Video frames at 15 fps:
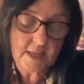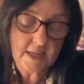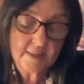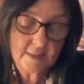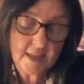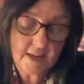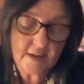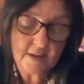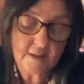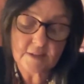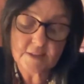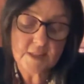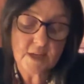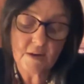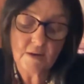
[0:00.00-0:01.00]
Then the
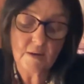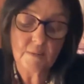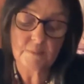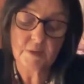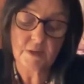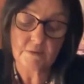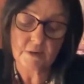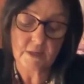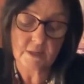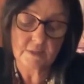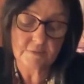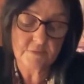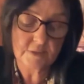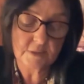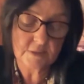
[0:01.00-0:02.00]
Tom
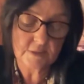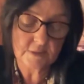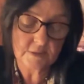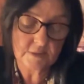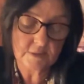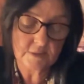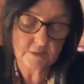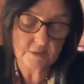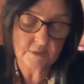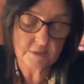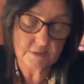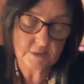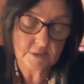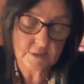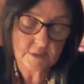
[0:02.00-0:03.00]
arrived.
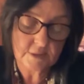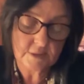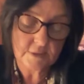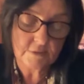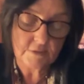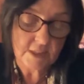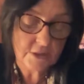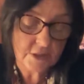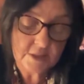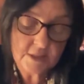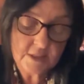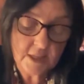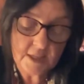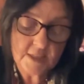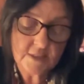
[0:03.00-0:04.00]
Wretched
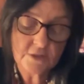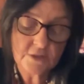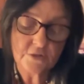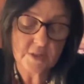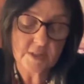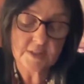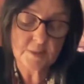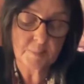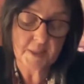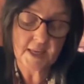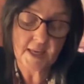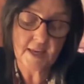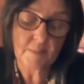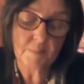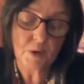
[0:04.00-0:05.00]
side streets
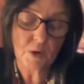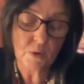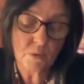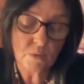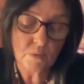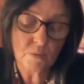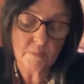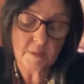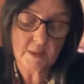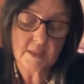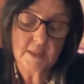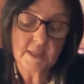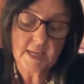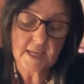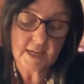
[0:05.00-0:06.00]
became home,
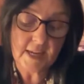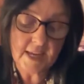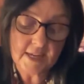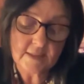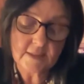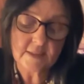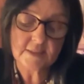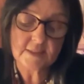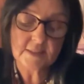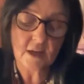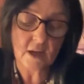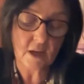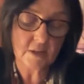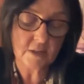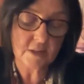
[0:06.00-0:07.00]
an endless
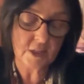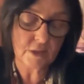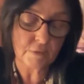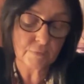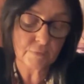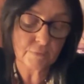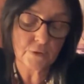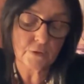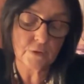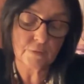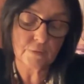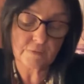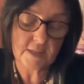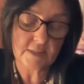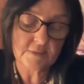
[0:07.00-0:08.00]
colony of fur
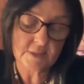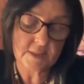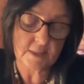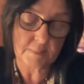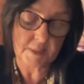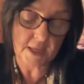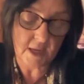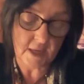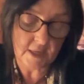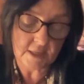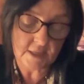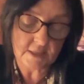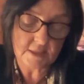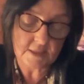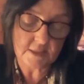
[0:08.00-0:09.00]
flouncing
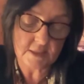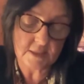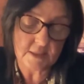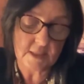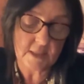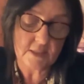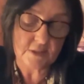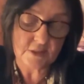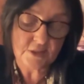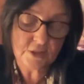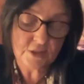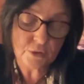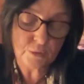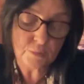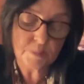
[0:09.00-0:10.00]
behind, the
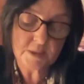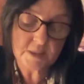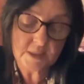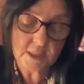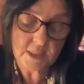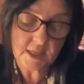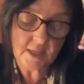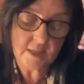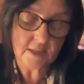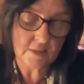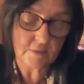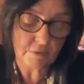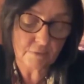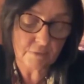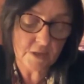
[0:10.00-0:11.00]
stooped decline
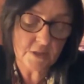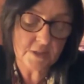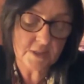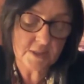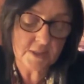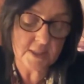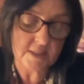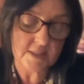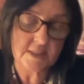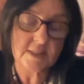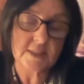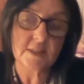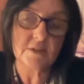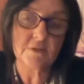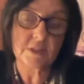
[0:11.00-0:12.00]
reversed in a
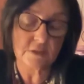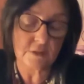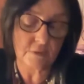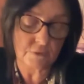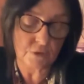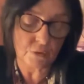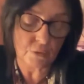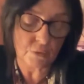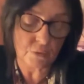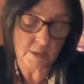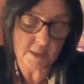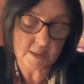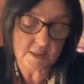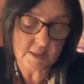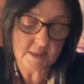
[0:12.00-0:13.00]
series of
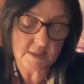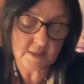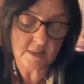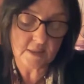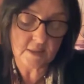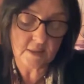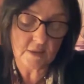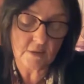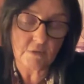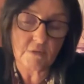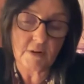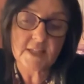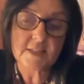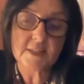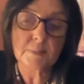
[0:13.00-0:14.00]
doorways,
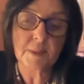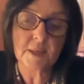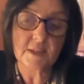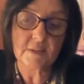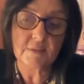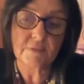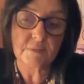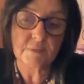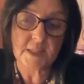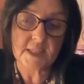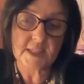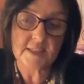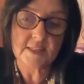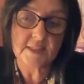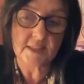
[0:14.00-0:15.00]
respite from the
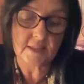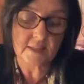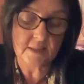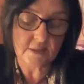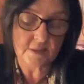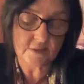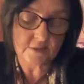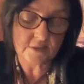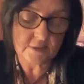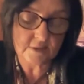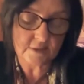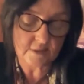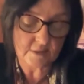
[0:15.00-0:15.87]
hissing years.